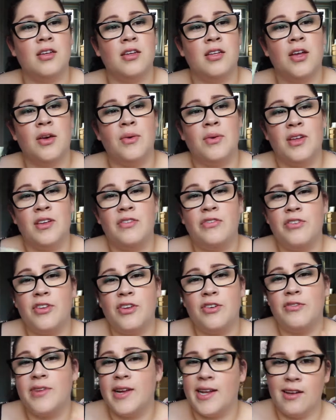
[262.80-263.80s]
you know, if
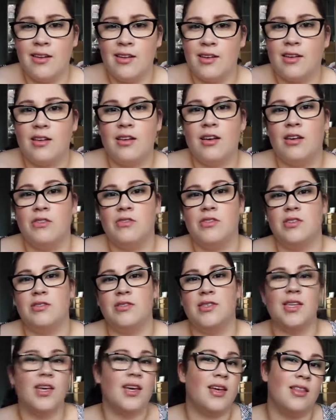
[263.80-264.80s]
you're really looking after
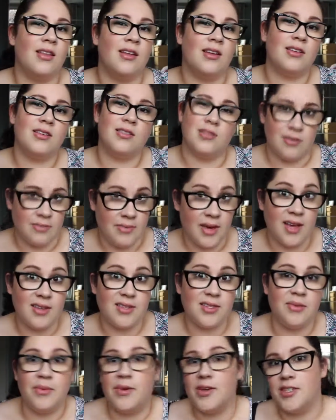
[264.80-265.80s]
your skin, then it doesn't matter
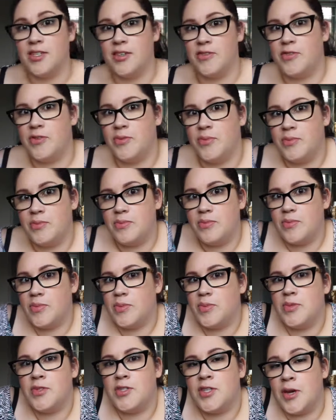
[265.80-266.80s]
so much if you
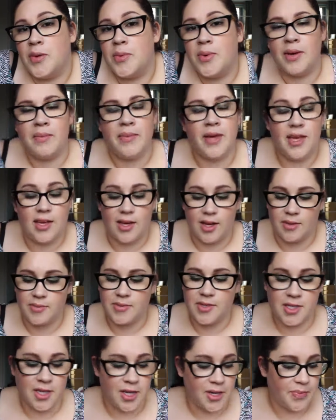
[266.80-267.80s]
don't wear
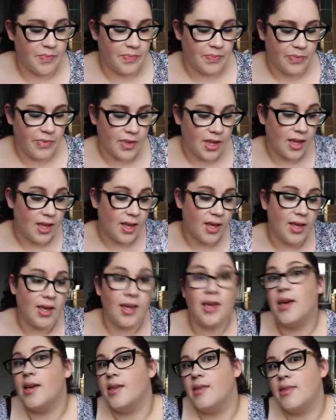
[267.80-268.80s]
makeup. So,
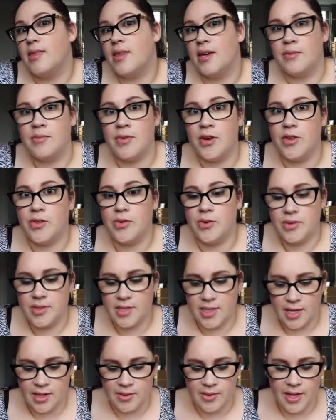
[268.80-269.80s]
yeah, are my
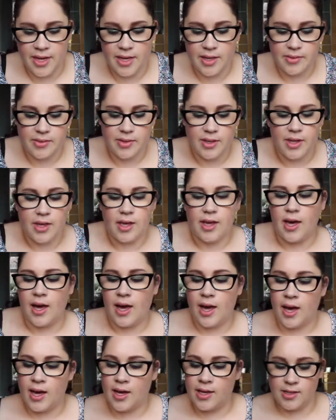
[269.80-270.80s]
thoughts anyway.
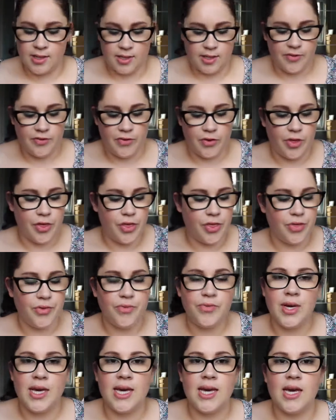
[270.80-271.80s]
And for
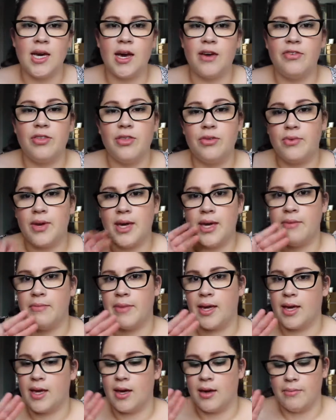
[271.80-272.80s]
three, I have three
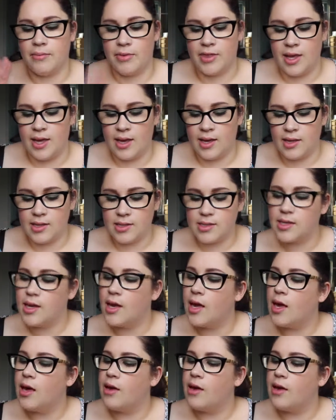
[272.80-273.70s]
makeup things.